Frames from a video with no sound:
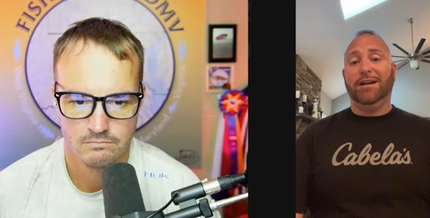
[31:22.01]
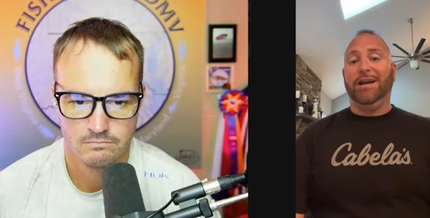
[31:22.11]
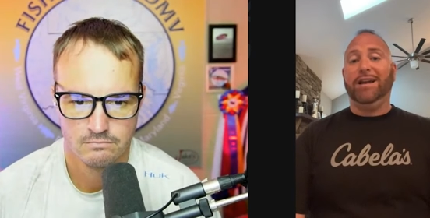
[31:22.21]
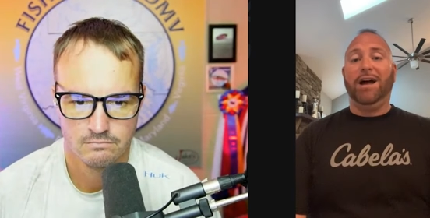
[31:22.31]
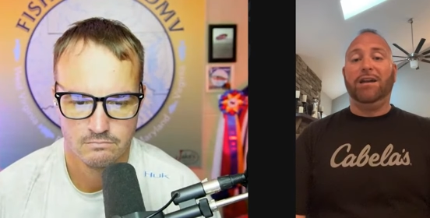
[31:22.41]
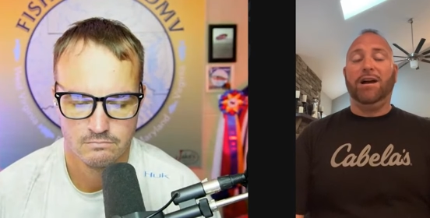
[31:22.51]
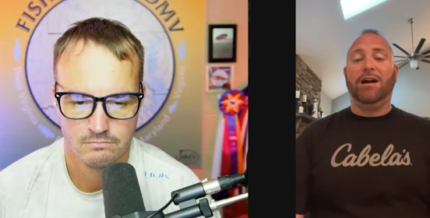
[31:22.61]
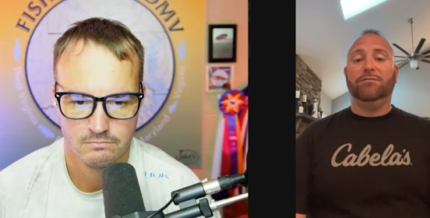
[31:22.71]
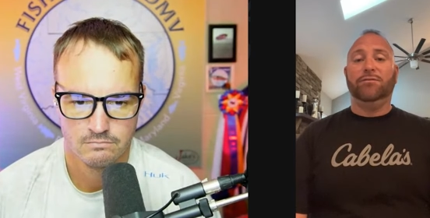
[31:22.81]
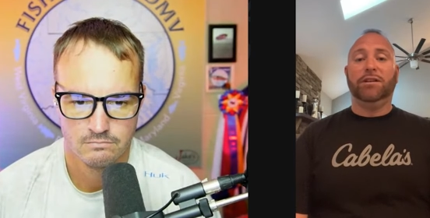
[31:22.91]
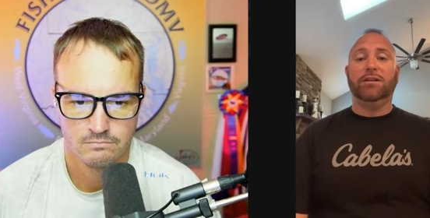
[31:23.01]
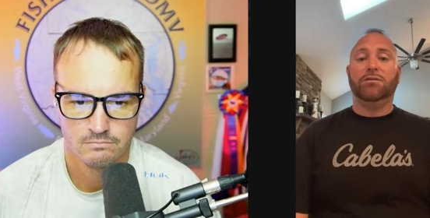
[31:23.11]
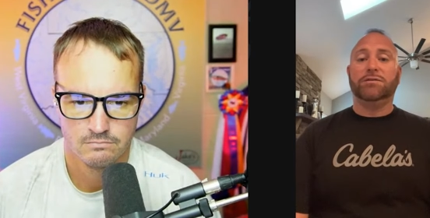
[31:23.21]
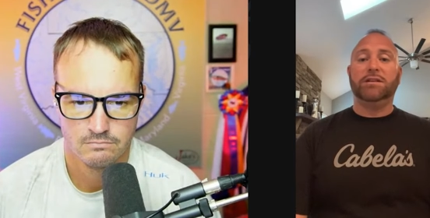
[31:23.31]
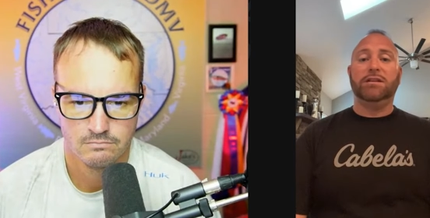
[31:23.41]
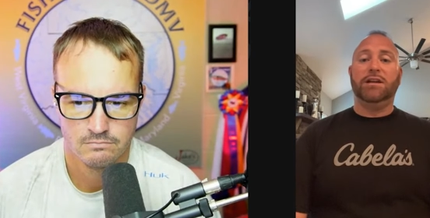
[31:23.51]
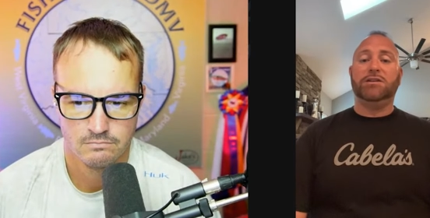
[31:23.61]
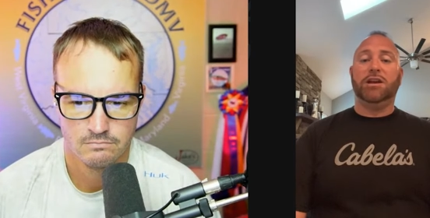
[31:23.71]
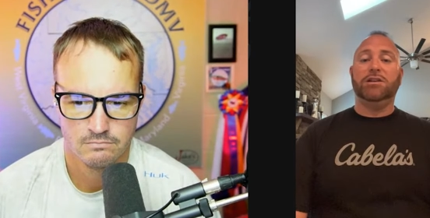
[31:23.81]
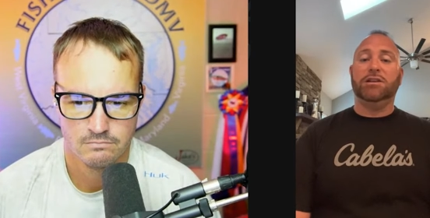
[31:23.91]
Speaker 1: And I, I really don't see that
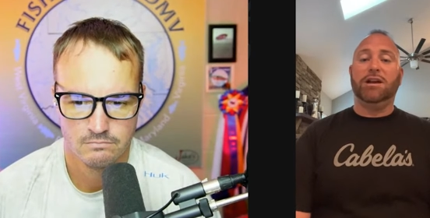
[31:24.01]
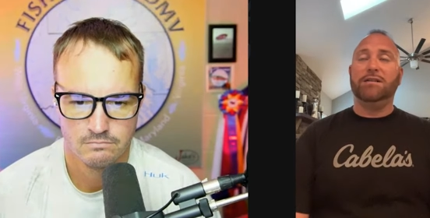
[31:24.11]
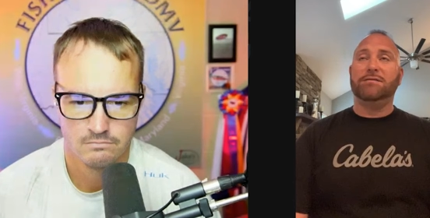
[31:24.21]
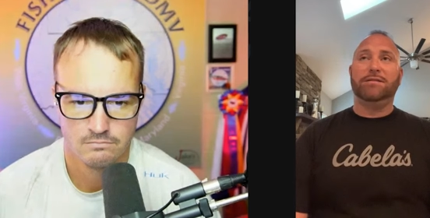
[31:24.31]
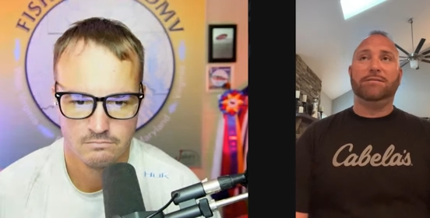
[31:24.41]
changing. I,